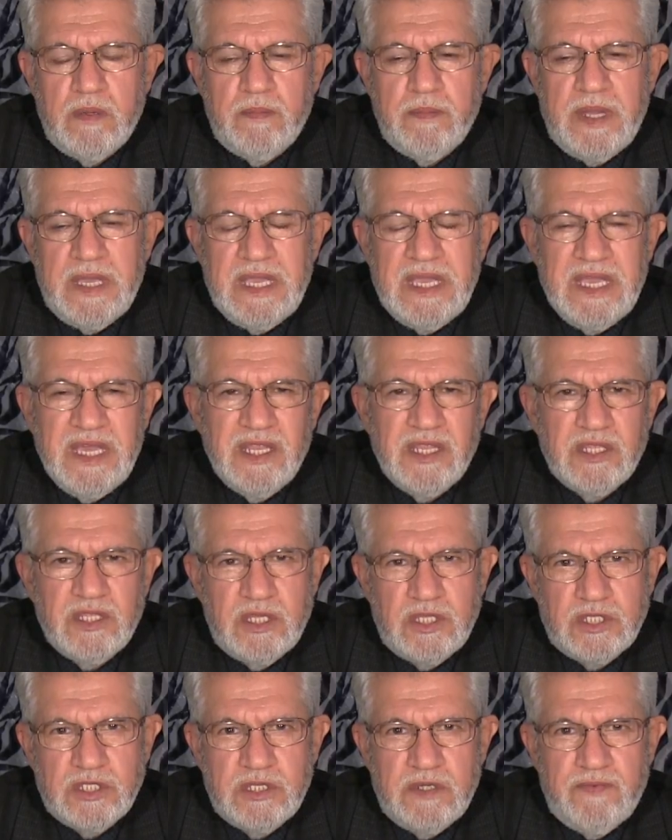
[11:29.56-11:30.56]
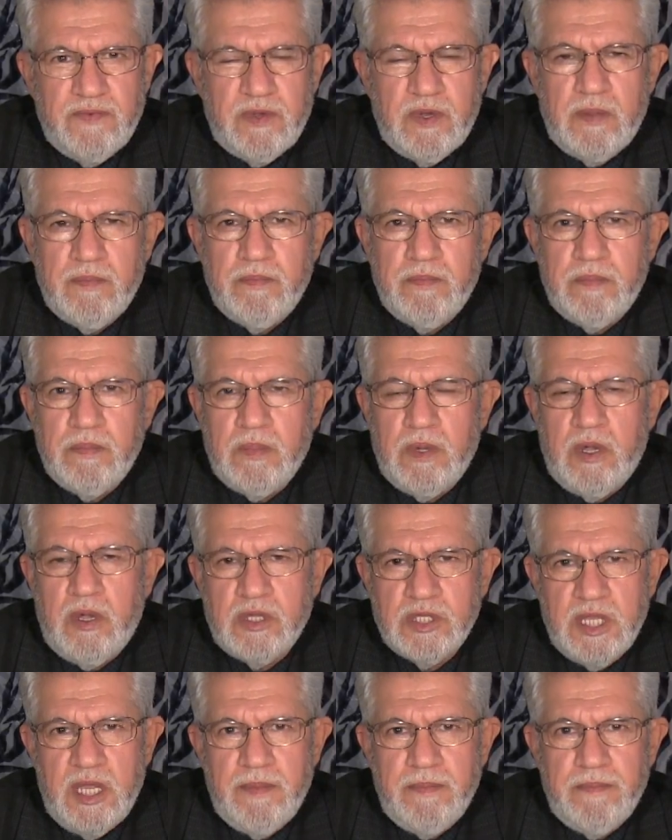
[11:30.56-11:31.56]
by heritage from
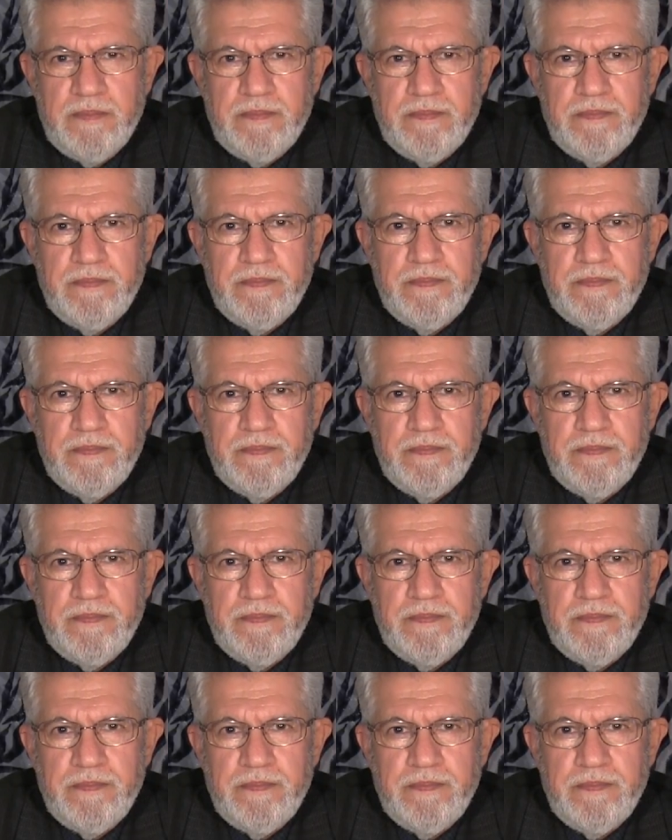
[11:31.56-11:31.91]
Adam,